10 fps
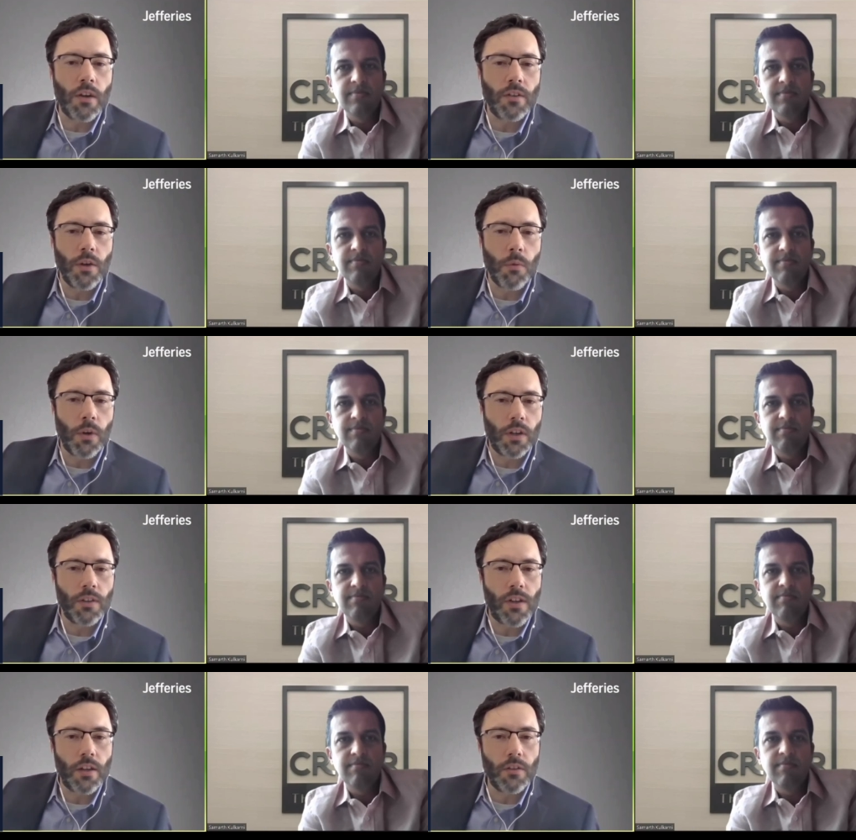Speaker 1: CAR T to work
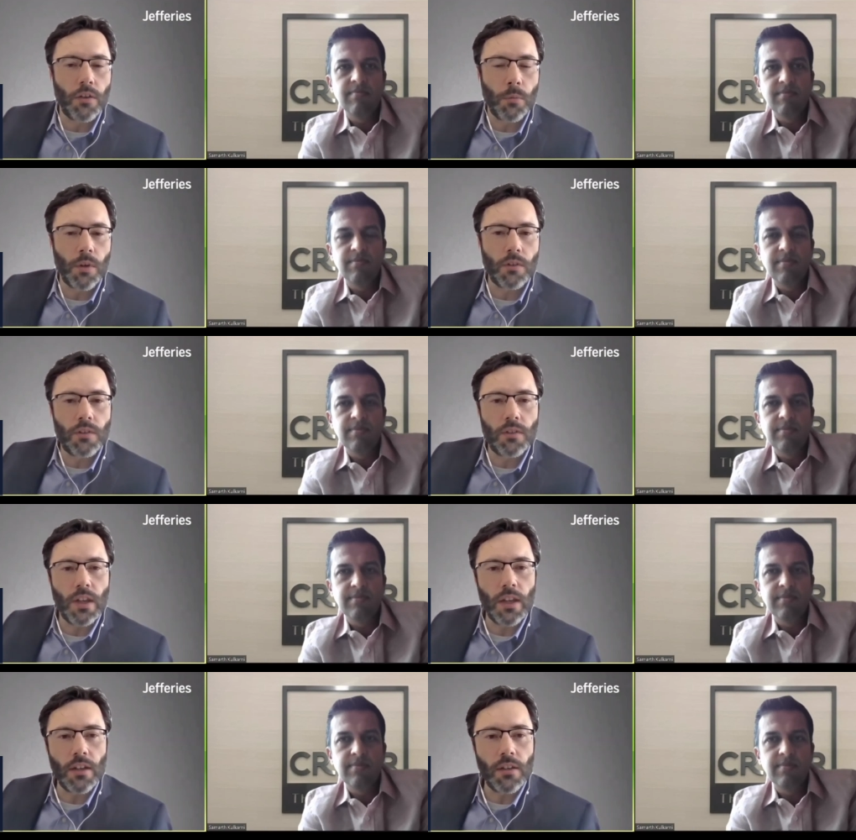in solid
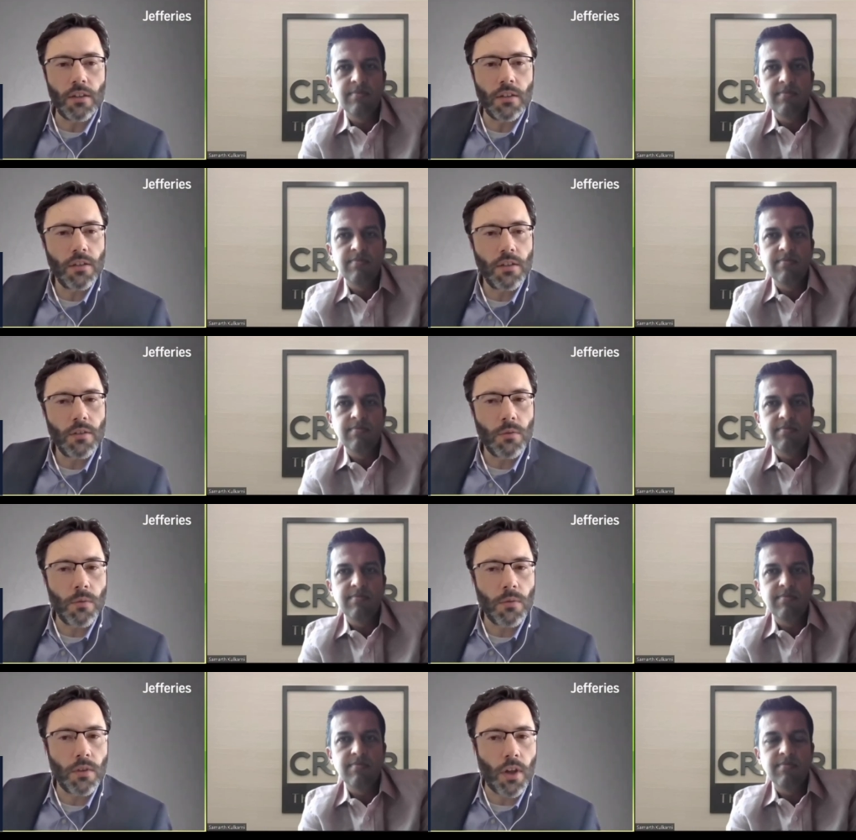tumors and
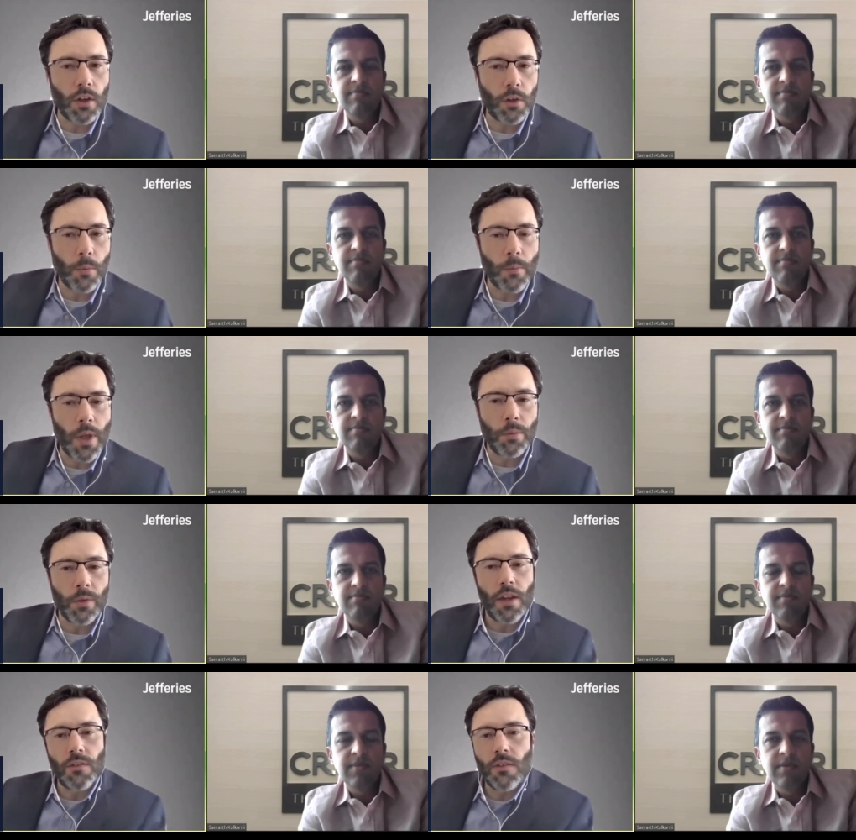longer term
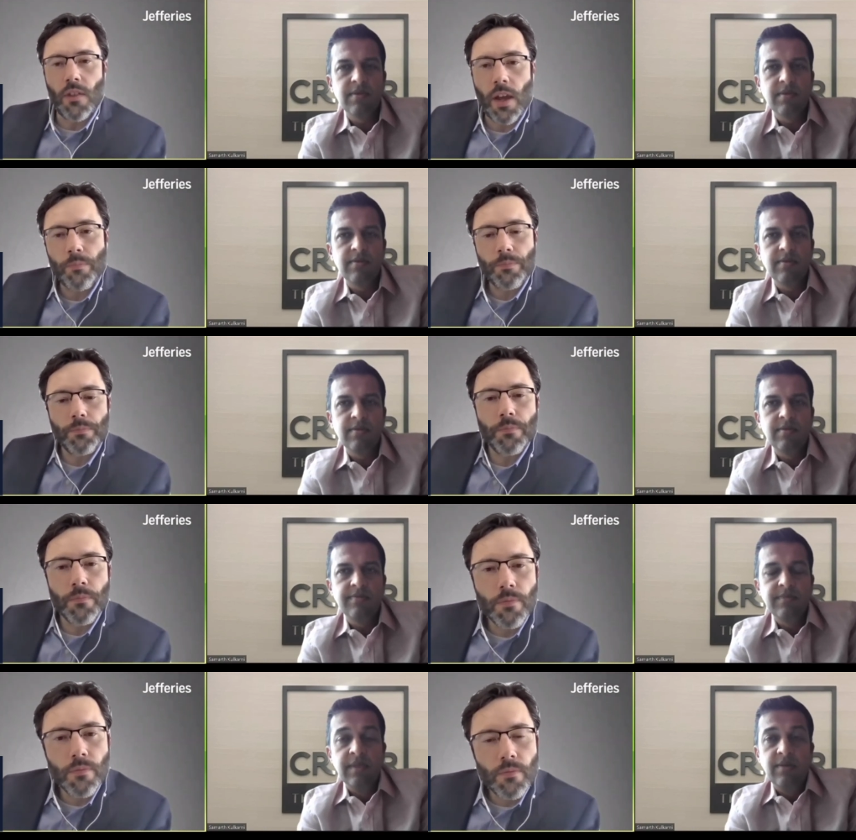implications of that.
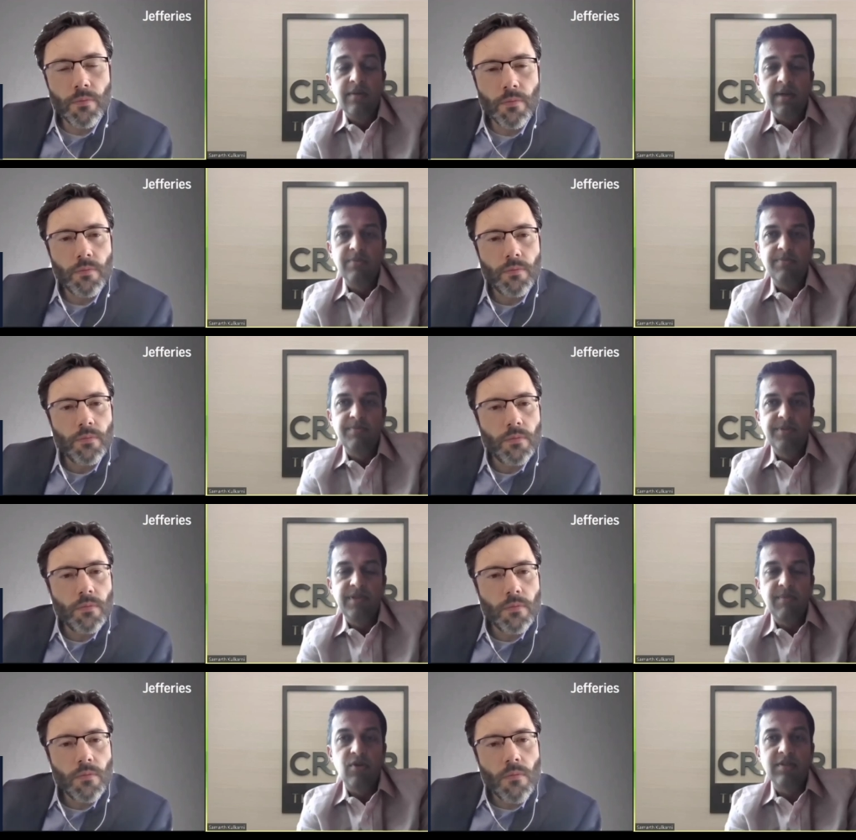Well, I would
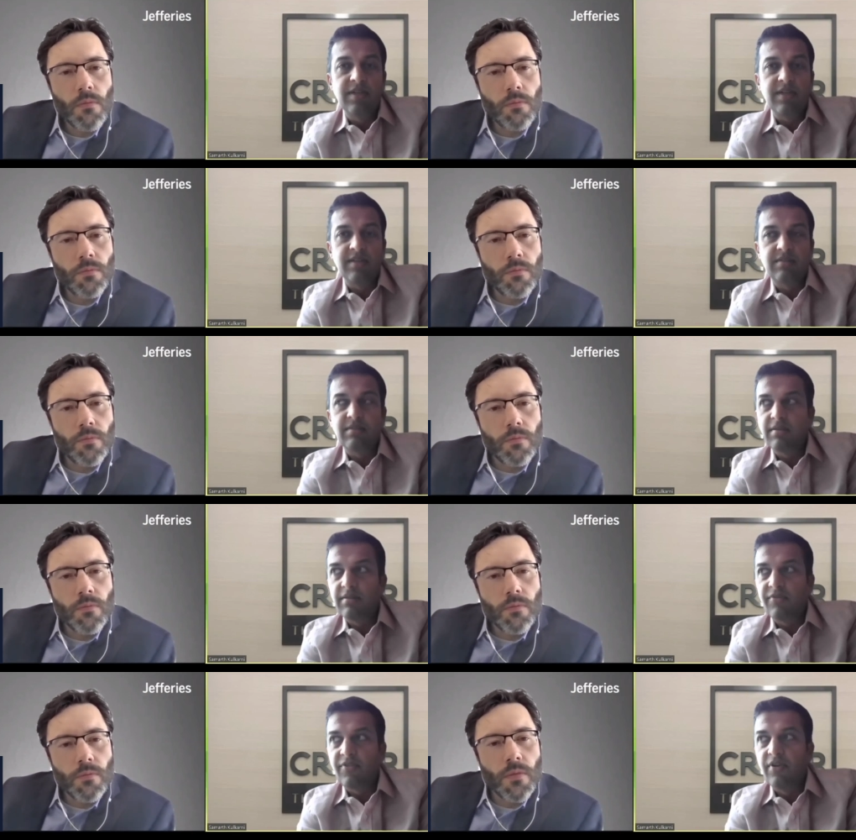say more than
Speaker 2: that. It's
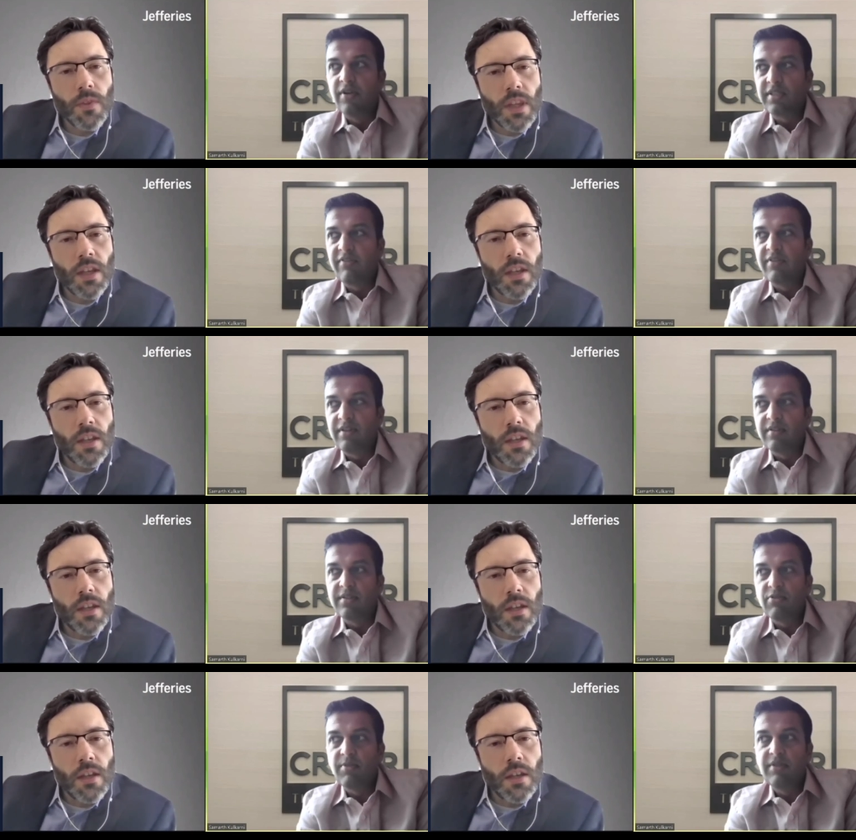the first
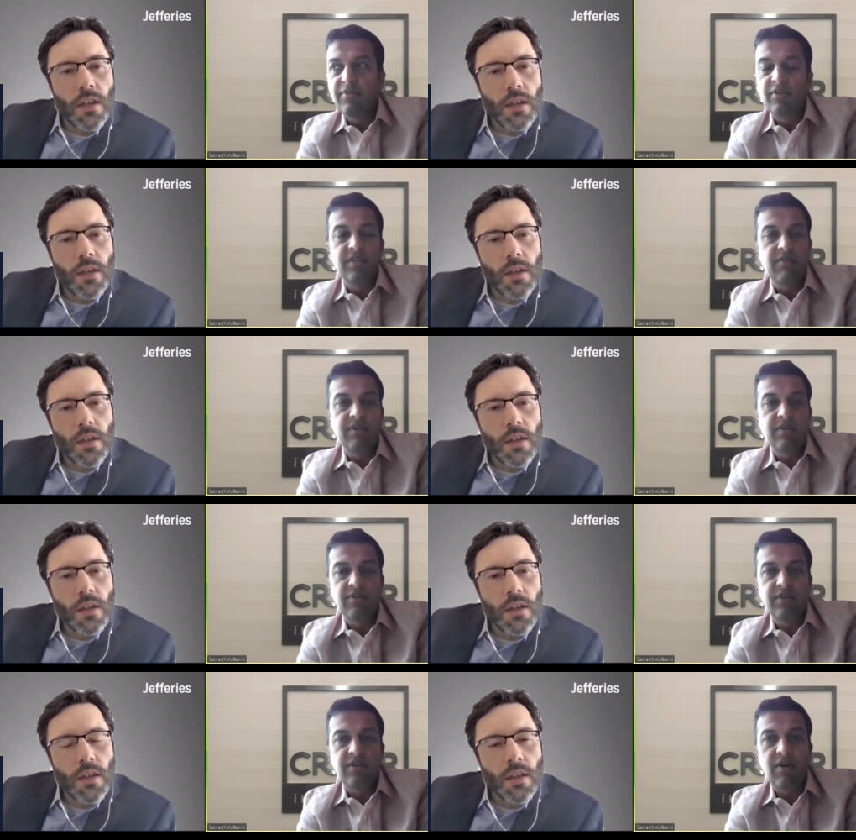evidence. It would be the first evidence
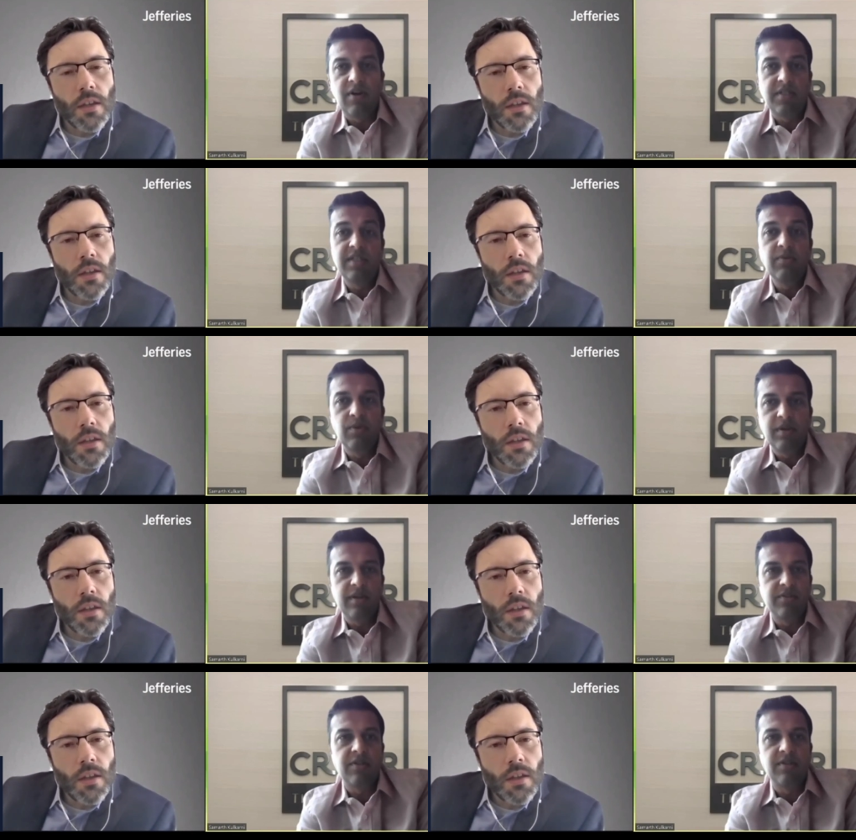of a CAR T
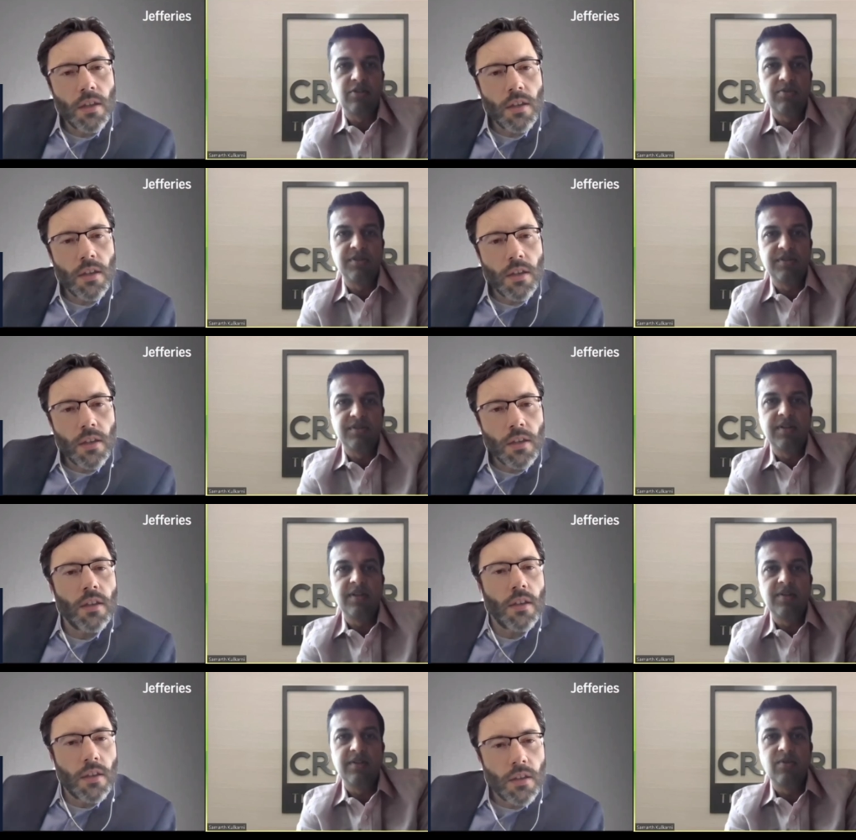working in solid tumors,
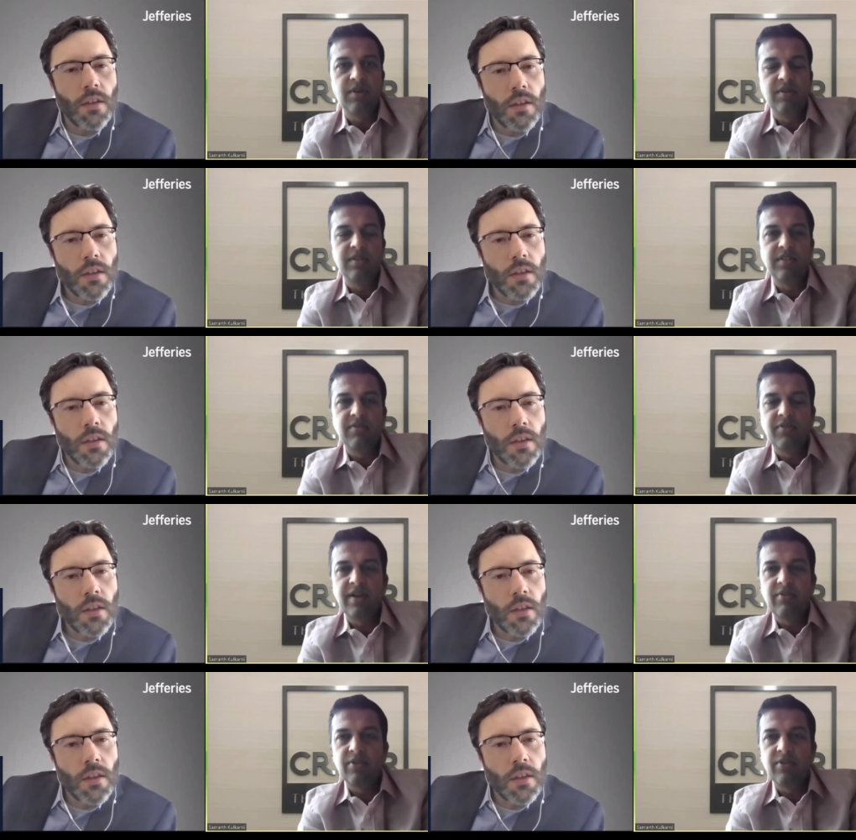right? Now, I think one of the things that we've had with